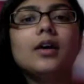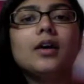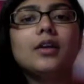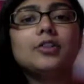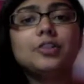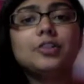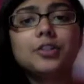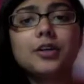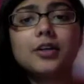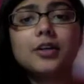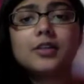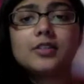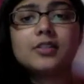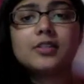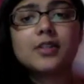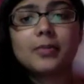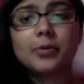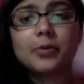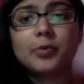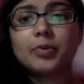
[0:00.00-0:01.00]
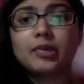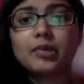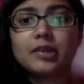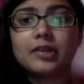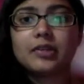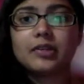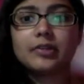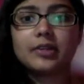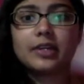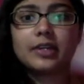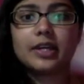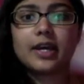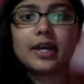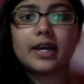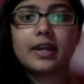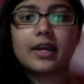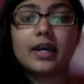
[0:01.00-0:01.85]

Sure, some are pretty to look at,